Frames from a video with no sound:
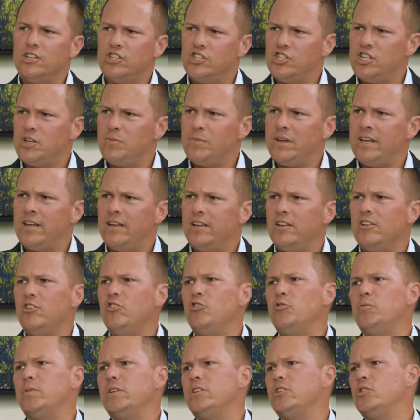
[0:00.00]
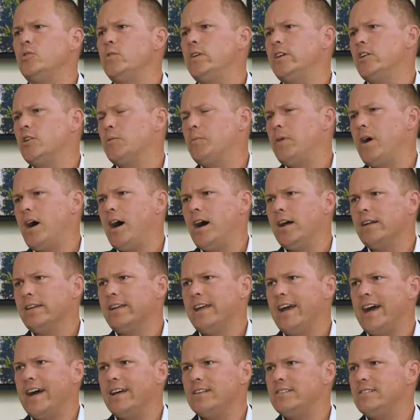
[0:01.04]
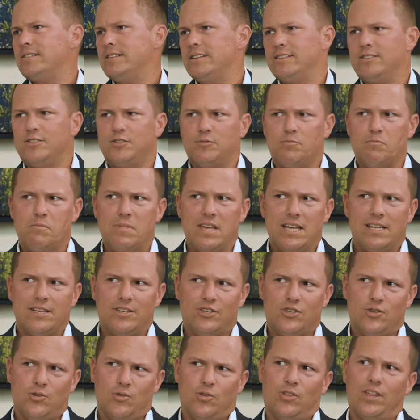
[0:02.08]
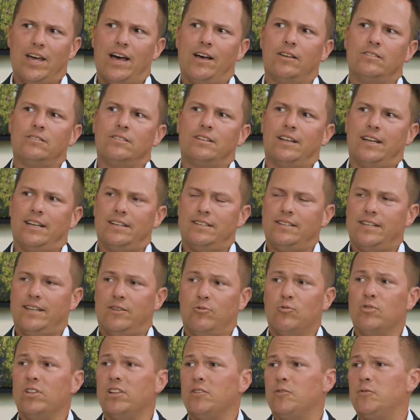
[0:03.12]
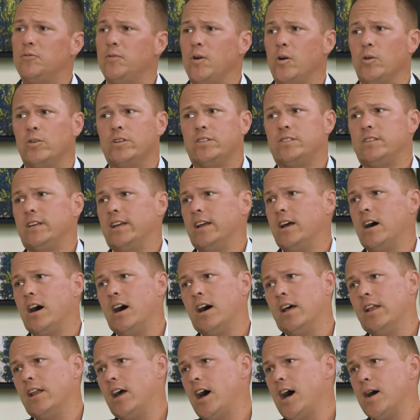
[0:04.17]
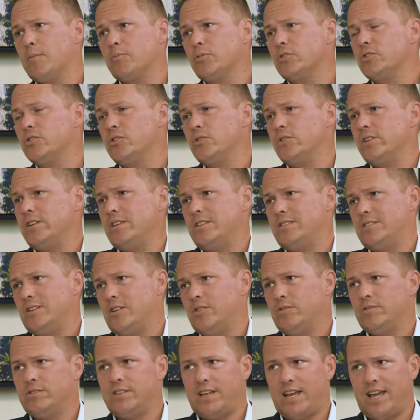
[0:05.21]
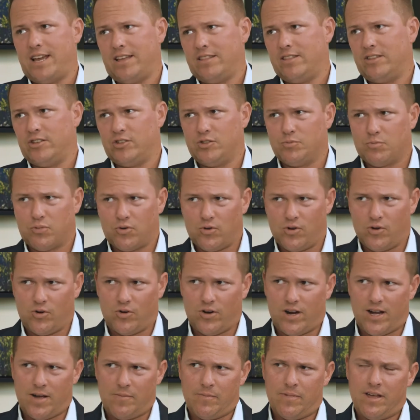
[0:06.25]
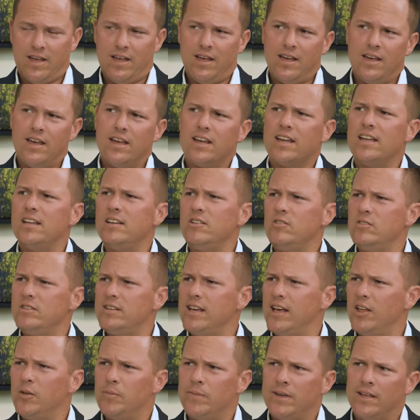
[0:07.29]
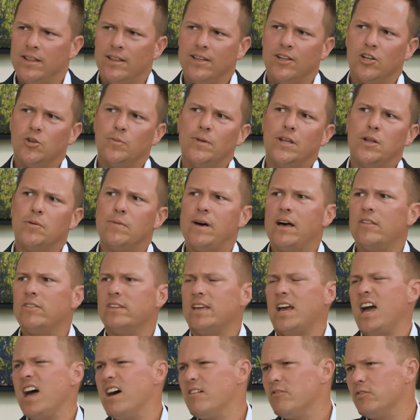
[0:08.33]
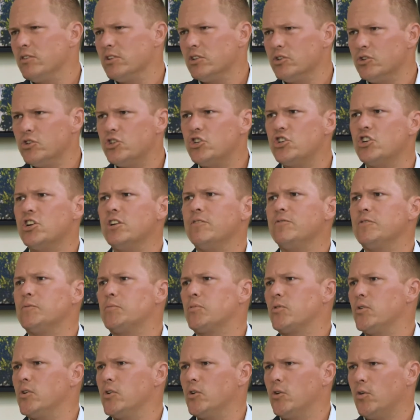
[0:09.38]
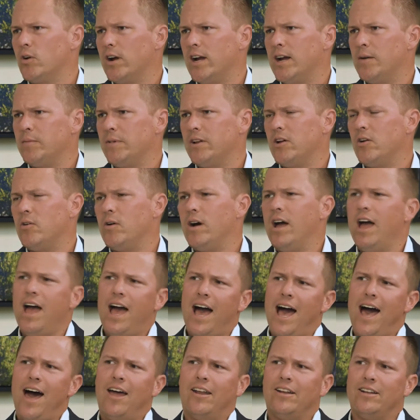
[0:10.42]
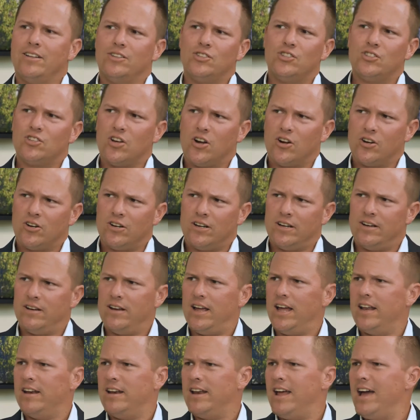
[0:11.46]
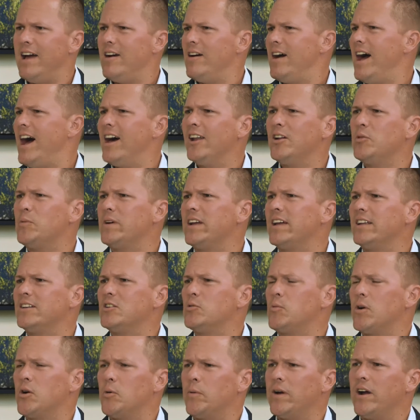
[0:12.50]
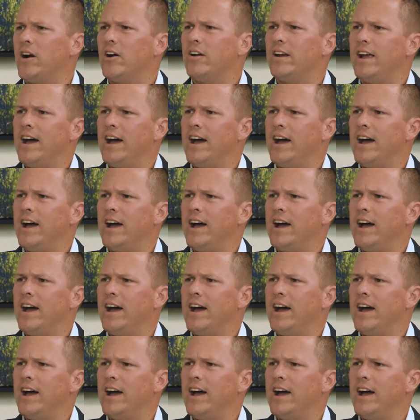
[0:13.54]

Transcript: Jimmy, you've been doing your podcast since mid-2018, really focusing on opportunity zones and this program. Can you tell me a little bit about the evolution of the program? How did it start and how did we get to where we are